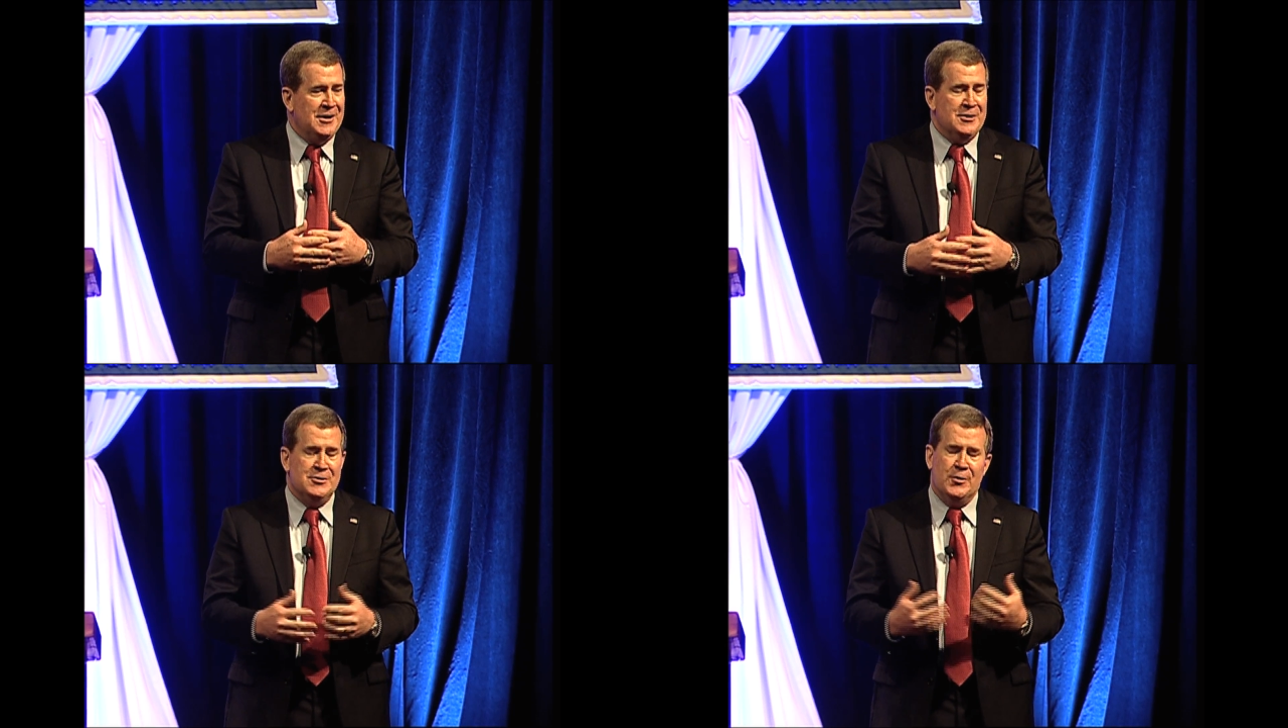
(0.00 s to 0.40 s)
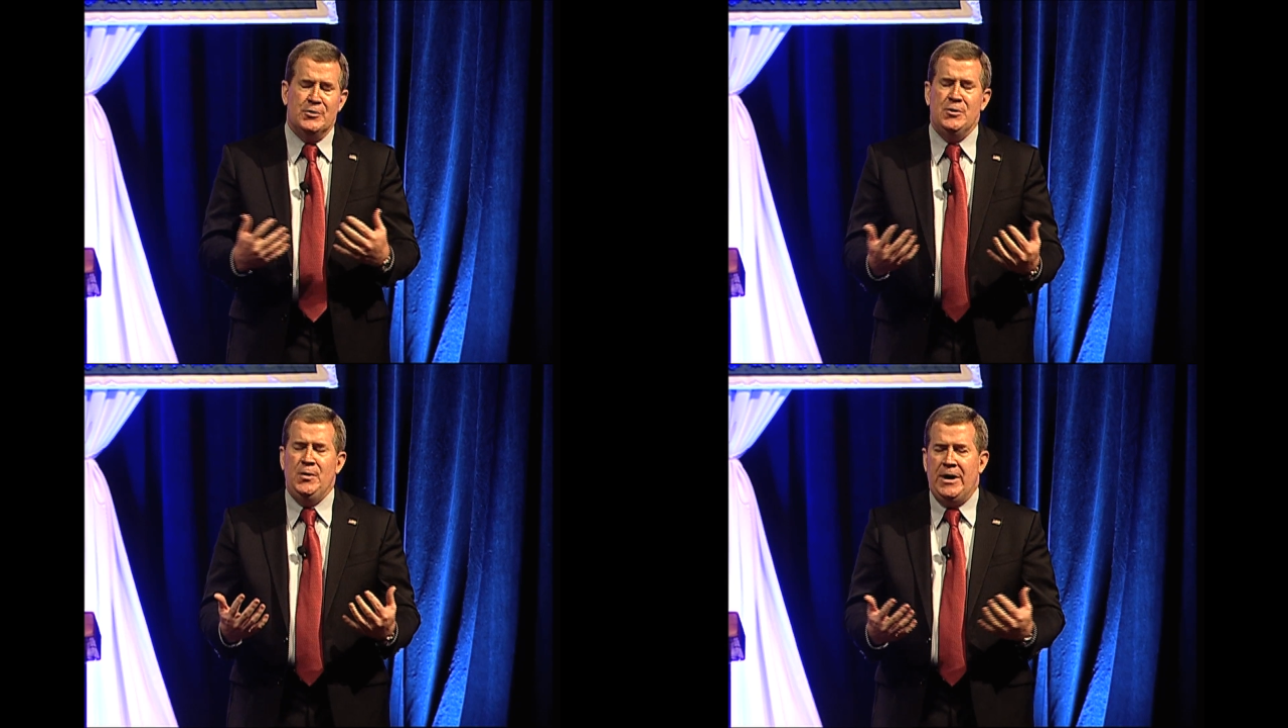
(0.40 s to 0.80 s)
So the
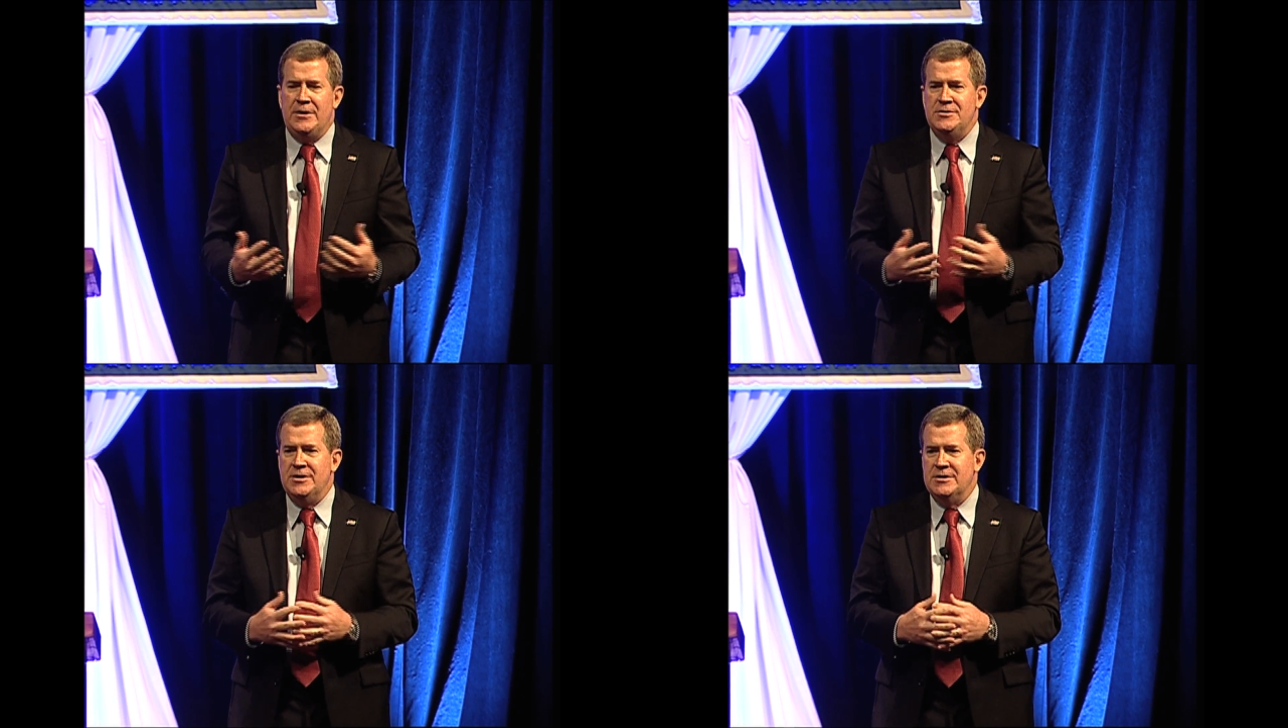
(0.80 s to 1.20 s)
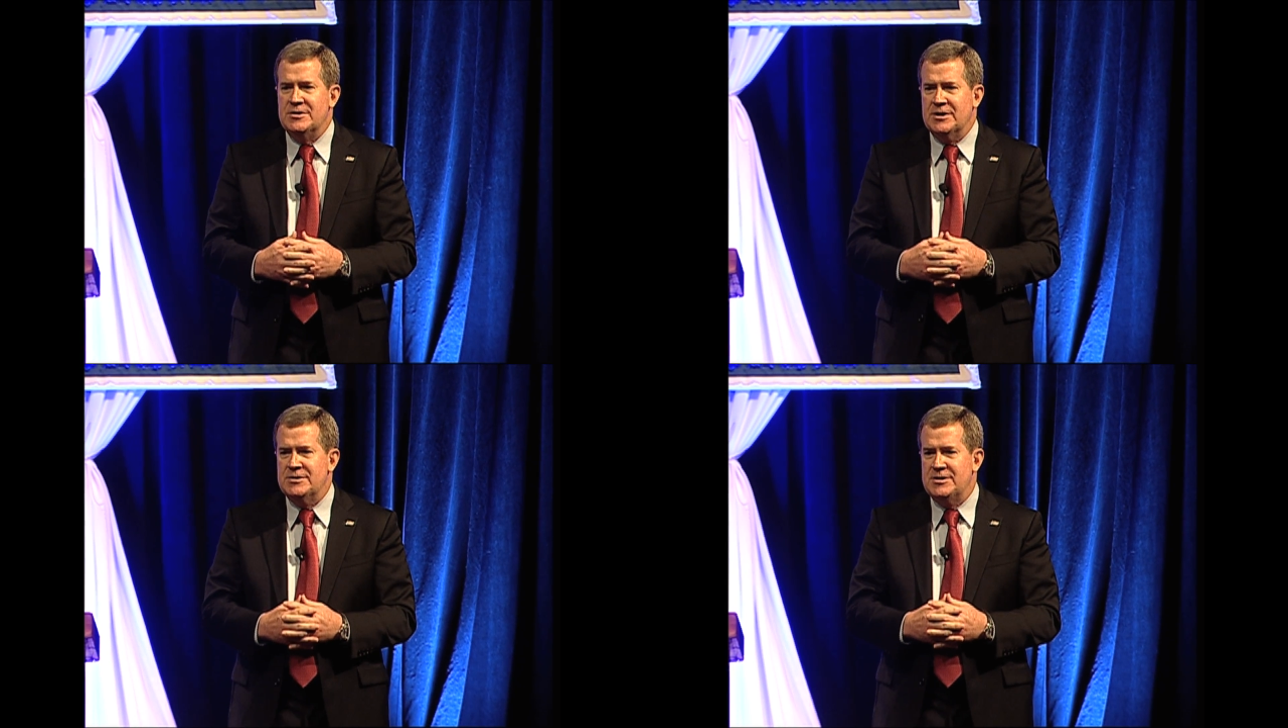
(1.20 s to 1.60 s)

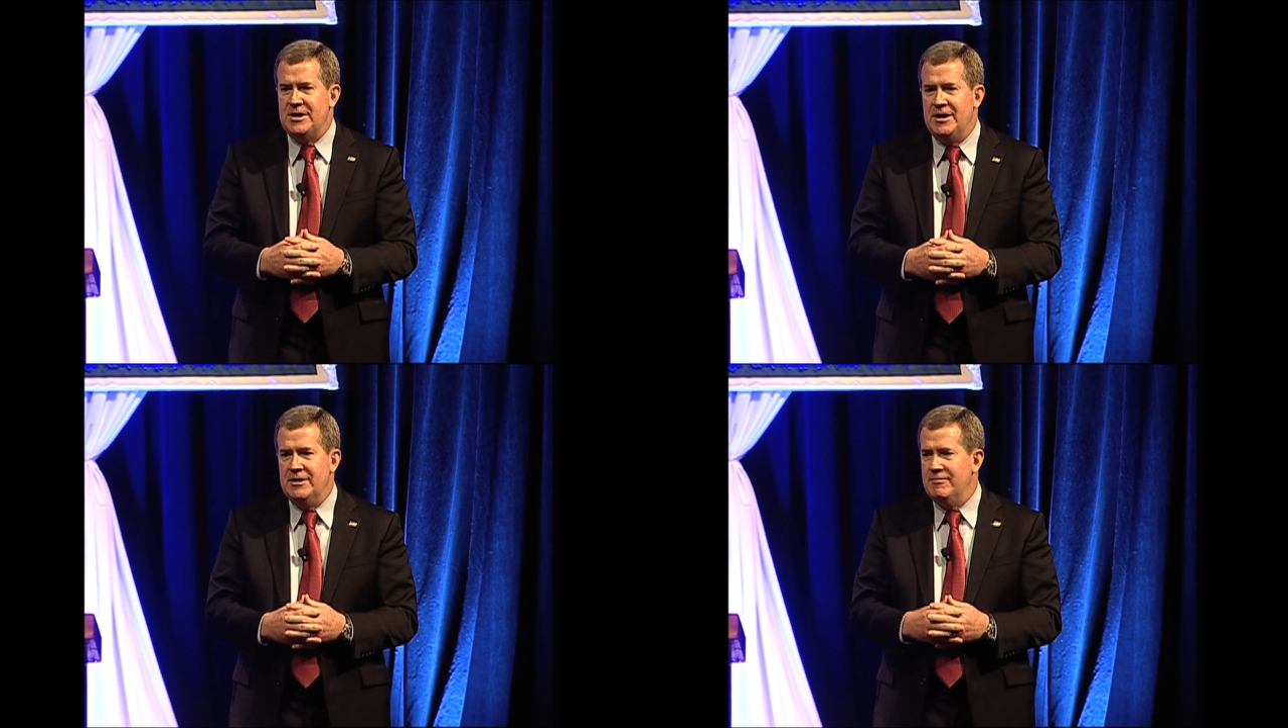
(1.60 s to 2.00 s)
2016,